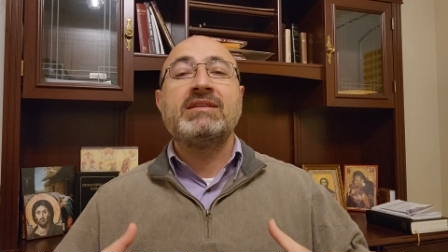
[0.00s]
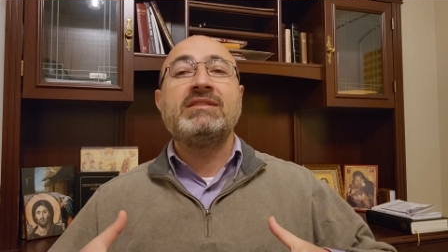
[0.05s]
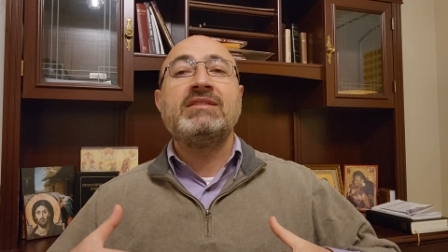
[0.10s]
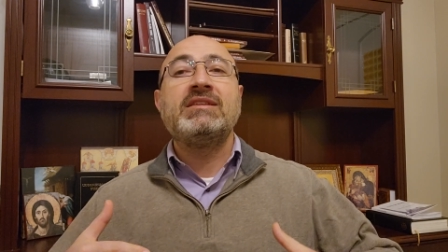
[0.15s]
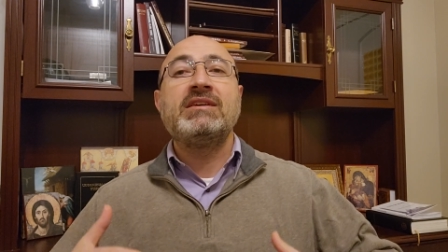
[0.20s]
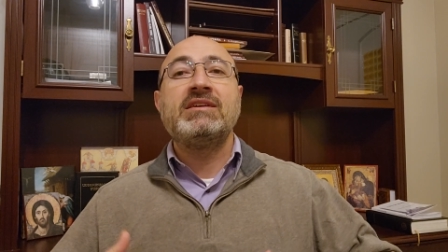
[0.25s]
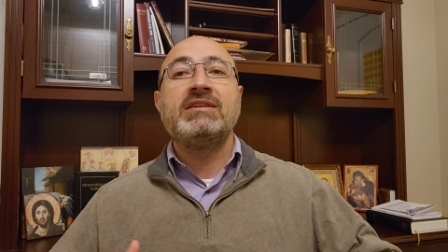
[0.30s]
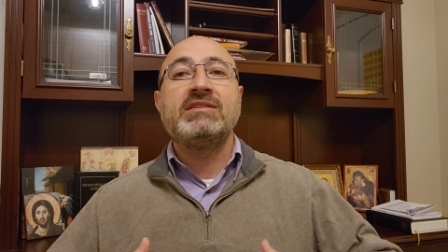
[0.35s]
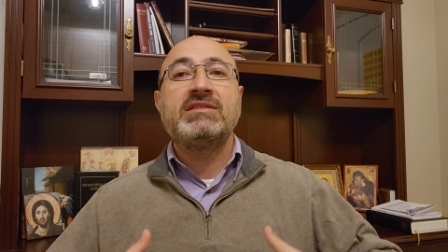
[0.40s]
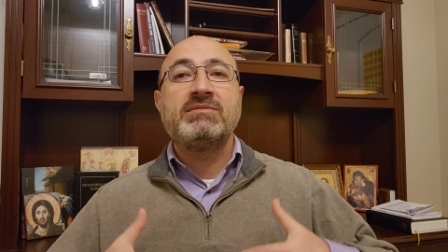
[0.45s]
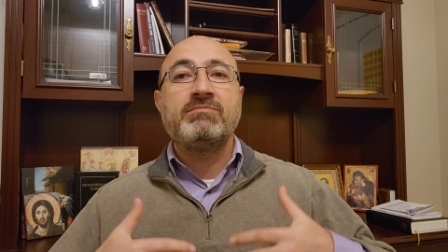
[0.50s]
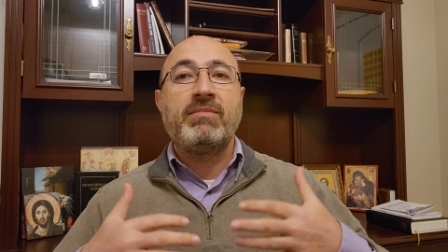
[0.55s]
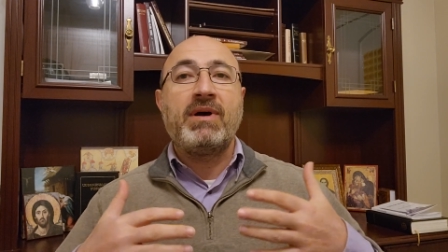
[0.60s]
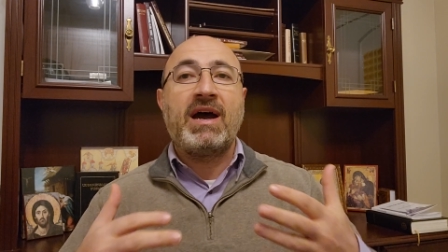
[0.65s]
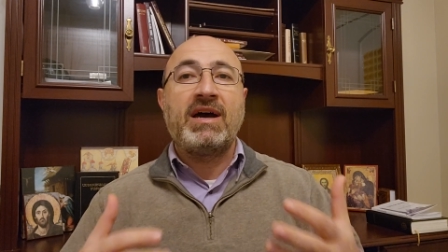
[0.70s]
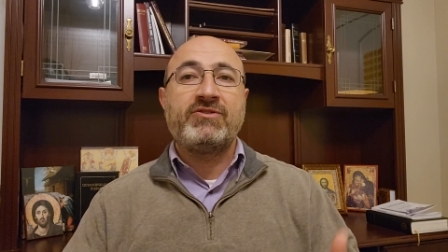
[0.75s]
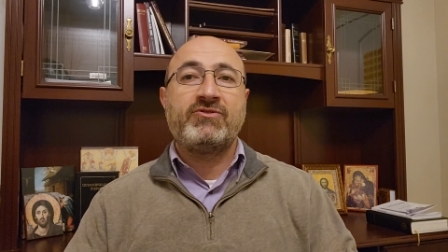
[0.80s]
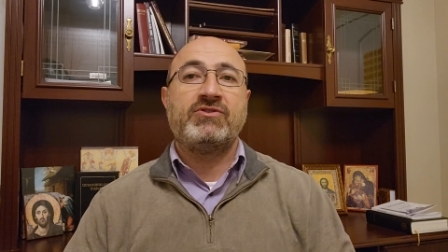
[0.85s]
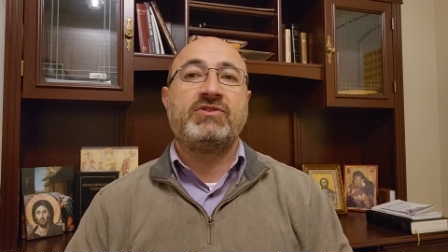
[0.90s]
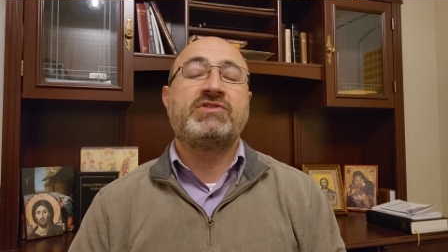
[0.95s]
these
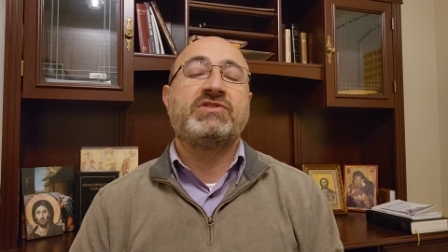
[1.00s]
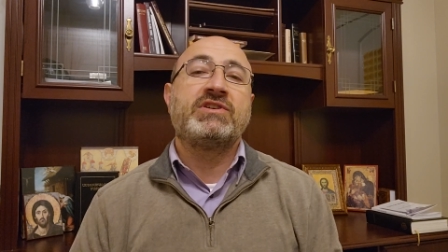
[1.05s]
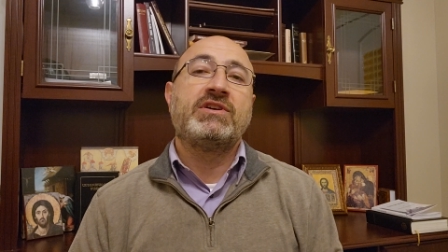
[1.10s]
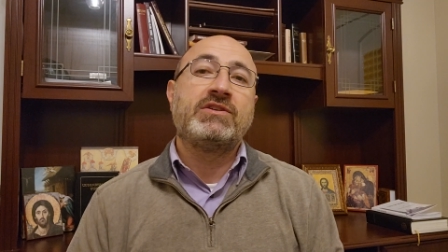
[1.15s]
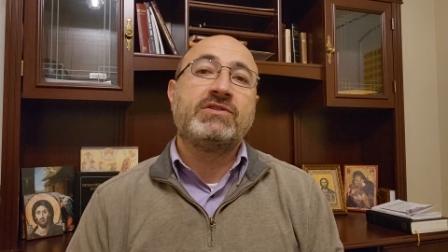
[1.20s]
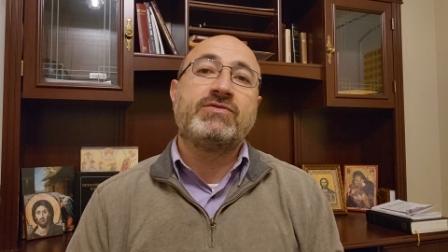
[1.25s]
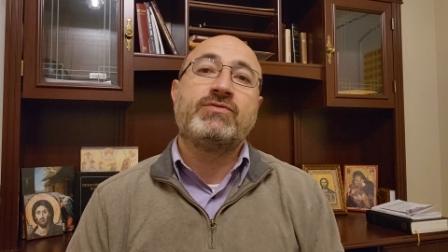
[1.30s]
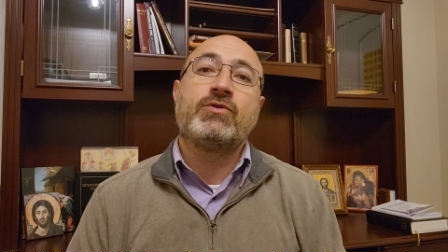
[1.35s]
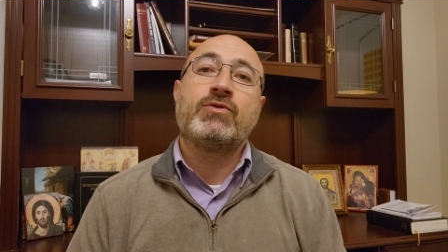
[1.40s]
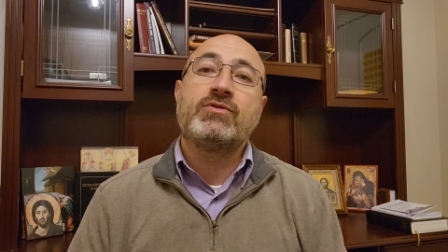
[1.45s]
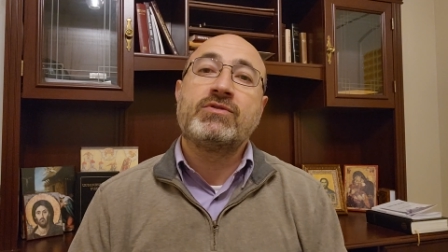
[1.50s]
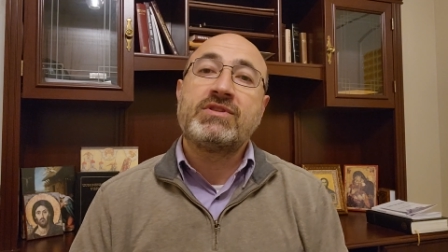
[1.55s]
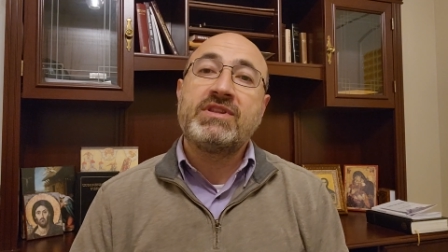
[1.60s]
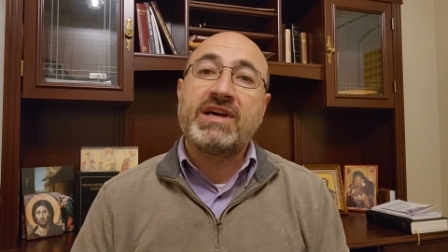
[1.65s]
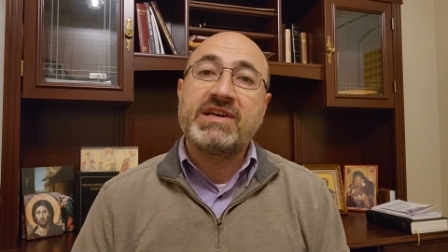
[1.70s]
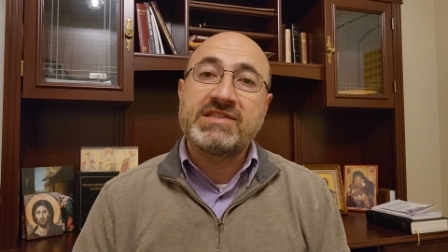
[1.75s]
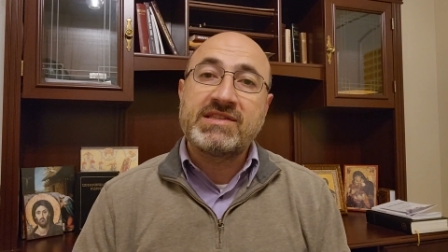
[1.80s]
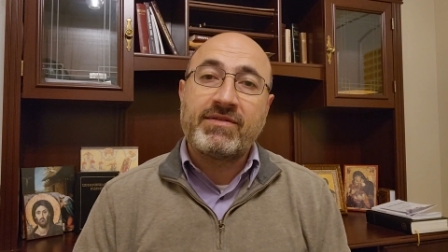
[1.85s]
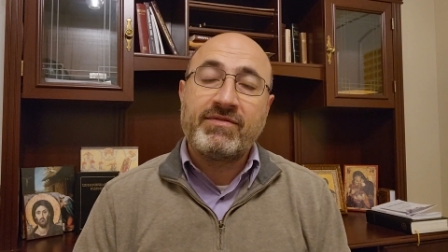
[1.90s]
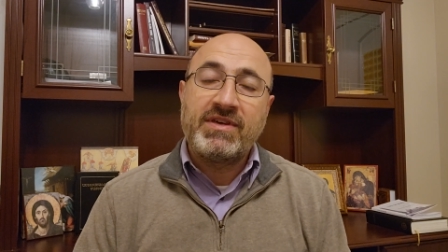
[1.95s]
battery cells for
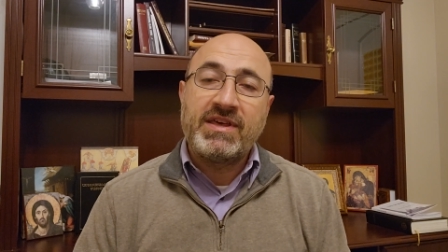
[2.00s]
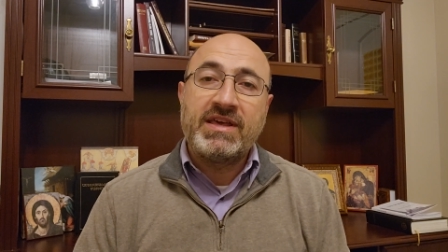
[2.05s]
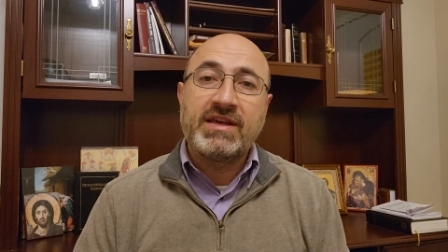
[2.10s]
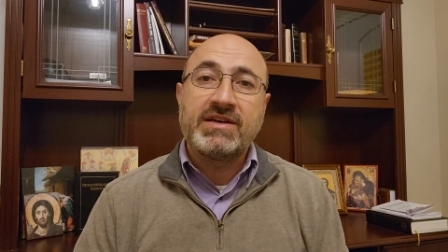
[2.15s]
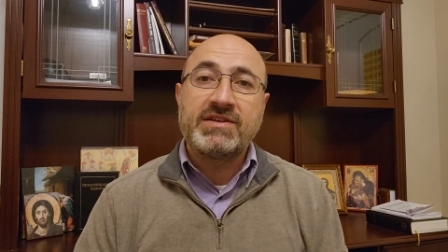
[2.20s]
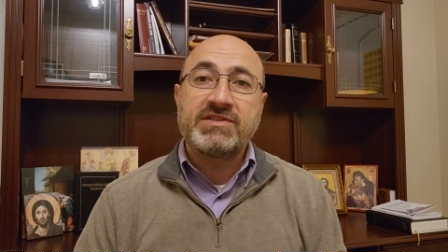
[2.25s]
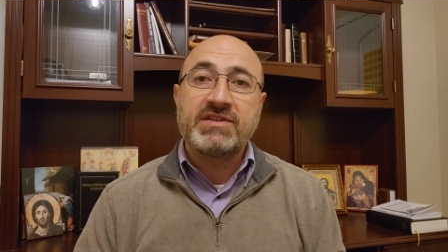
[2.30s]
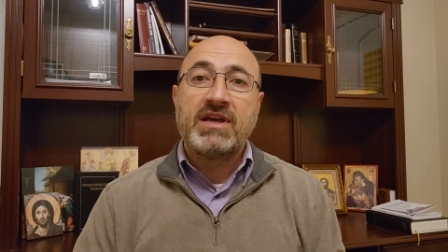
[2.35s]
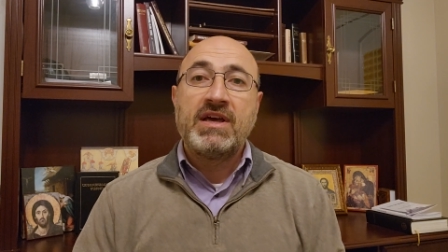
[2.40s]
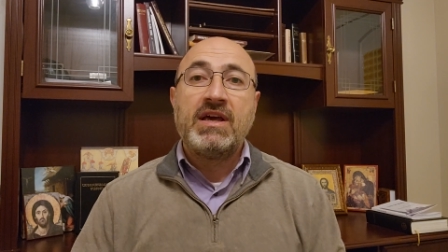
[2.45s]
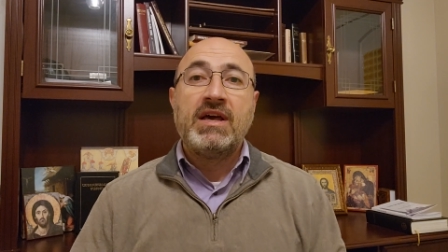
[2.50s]
Tesla vehicles.